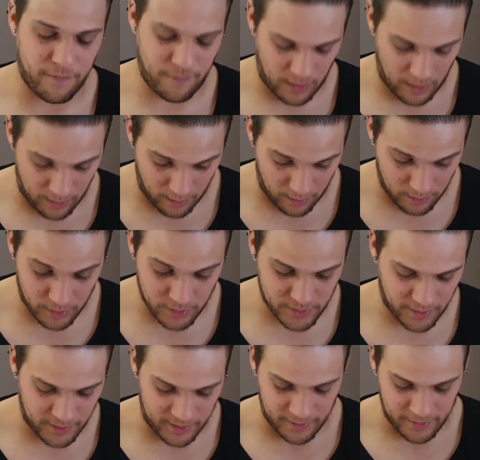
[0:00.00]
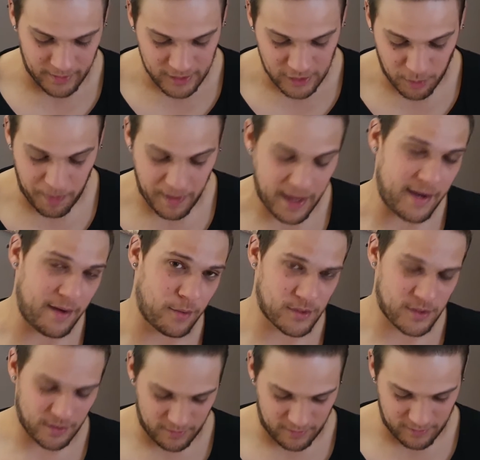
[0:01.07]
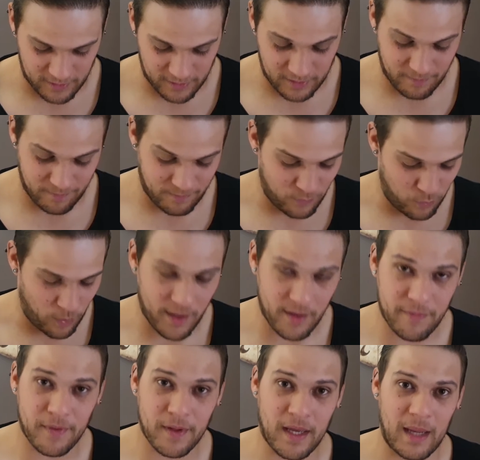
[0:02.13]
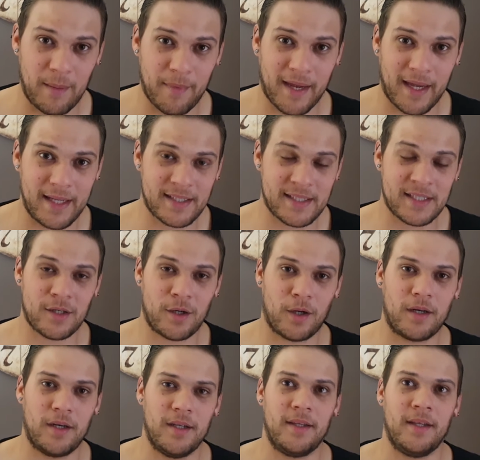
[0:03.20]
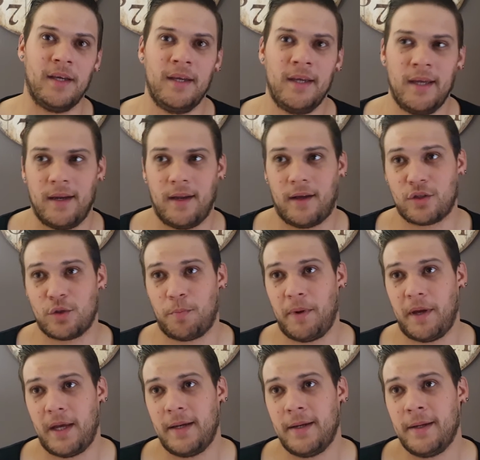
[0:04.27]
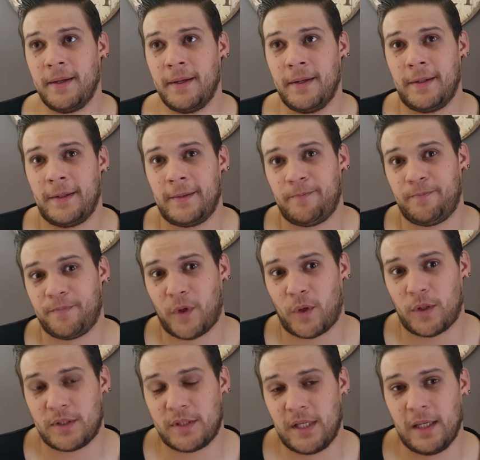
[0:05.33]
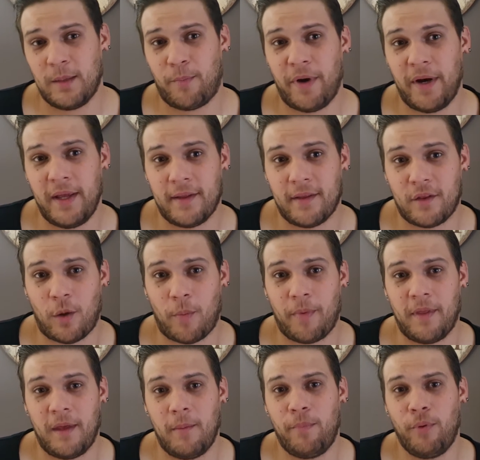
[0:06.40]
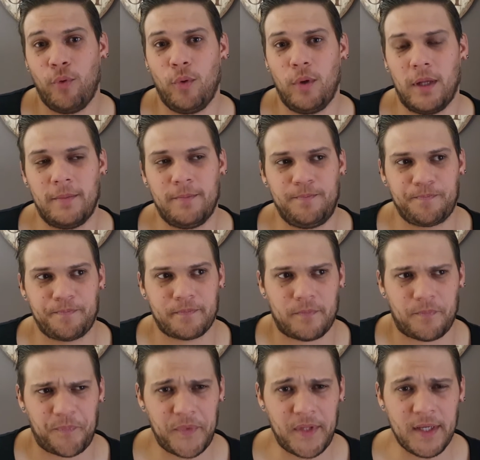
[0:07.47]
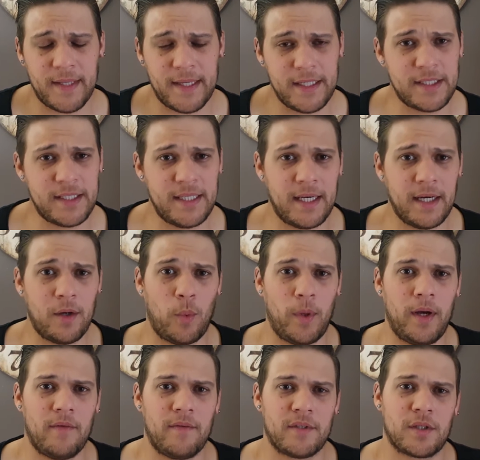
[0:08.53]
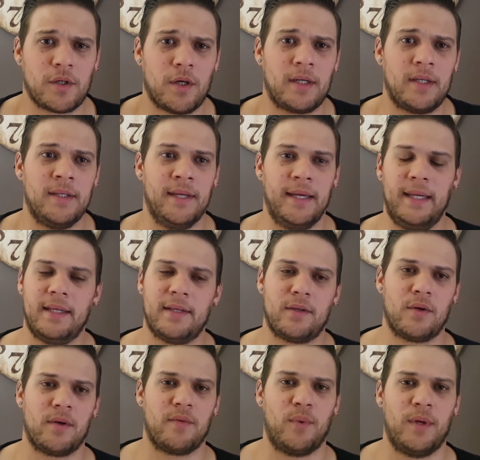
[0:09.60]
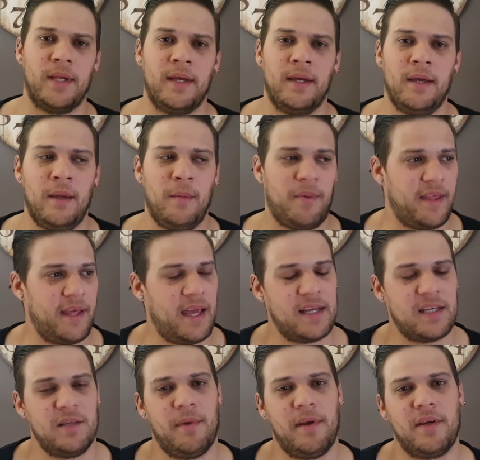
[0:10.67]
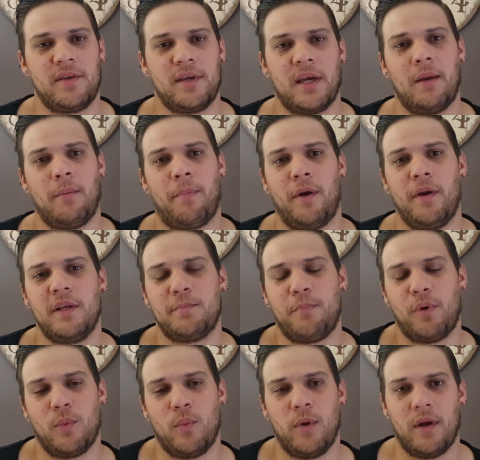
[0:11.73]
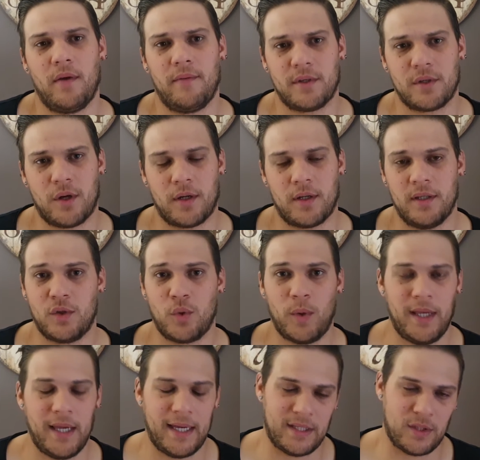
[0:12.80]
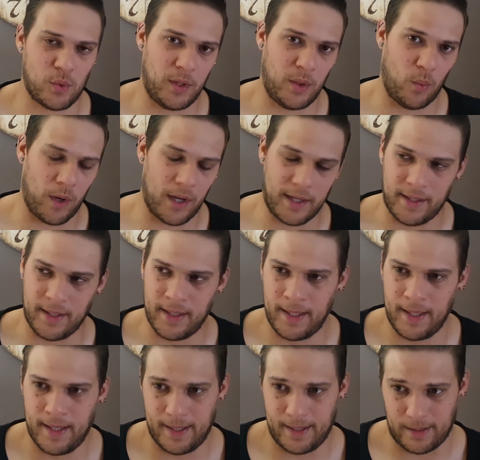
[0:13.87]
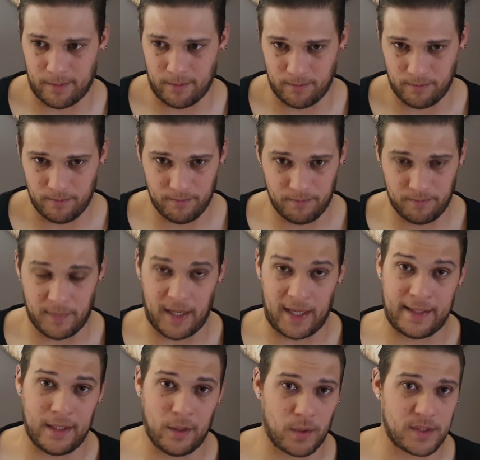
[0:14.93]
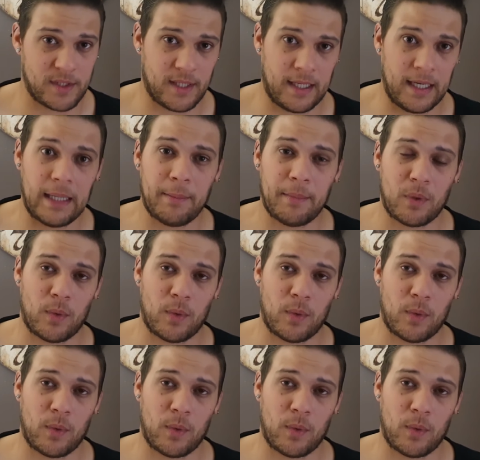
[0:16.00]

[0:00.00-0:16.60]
Now, Japan also, wonderful game against Scotland. Now, Japan are sitting pretty at the top of their pool, and they just needed a win over Scotland, any sort of win. But they actually managed to get a bonus point win over Scotland, 28-21. I did watch the game.